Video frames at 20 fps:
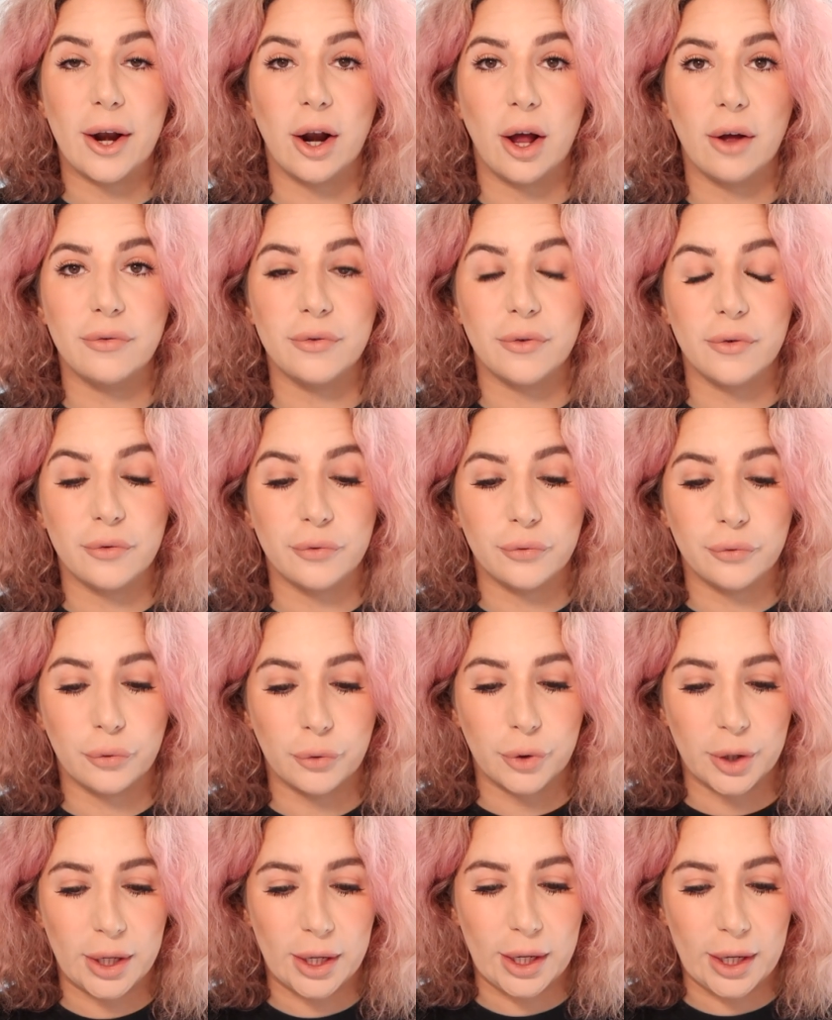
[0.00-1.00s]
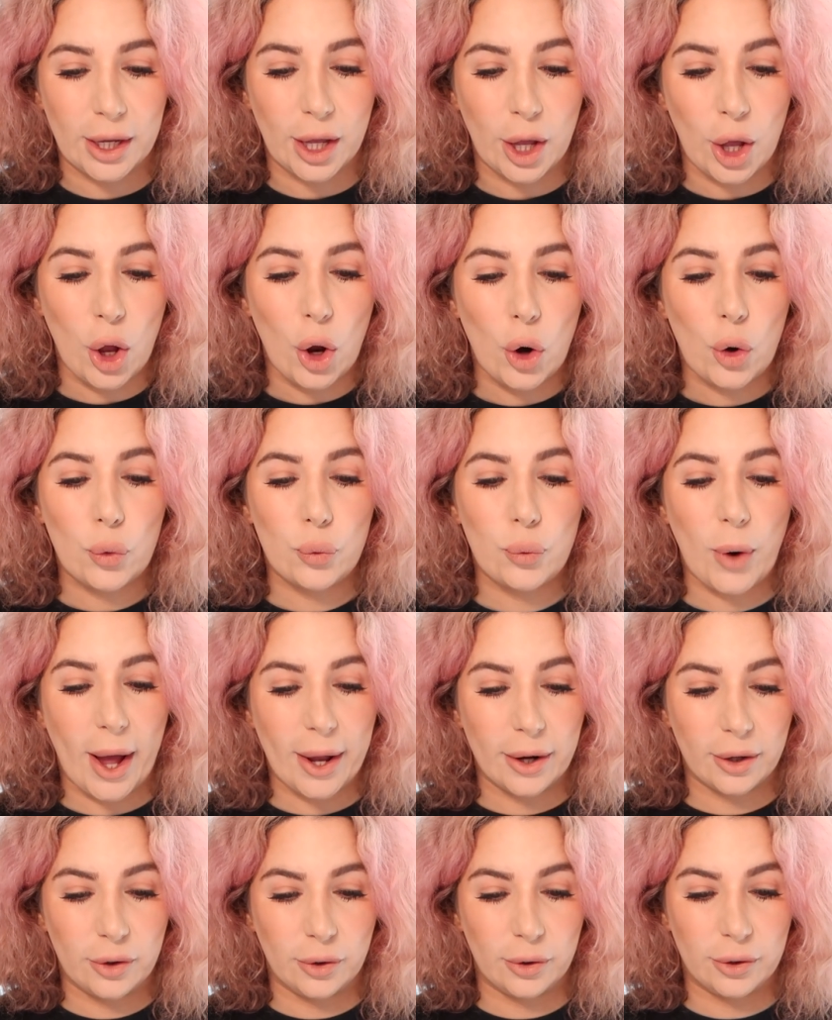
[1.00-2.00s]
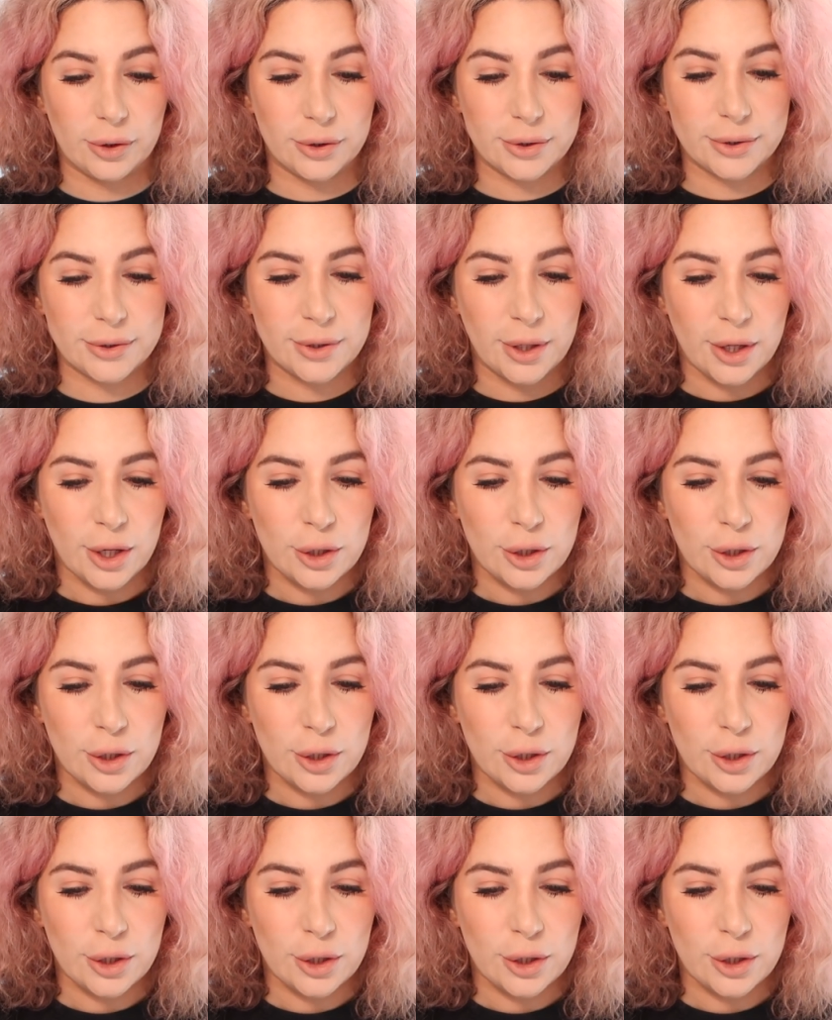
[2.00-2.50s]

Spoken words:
off free radicals.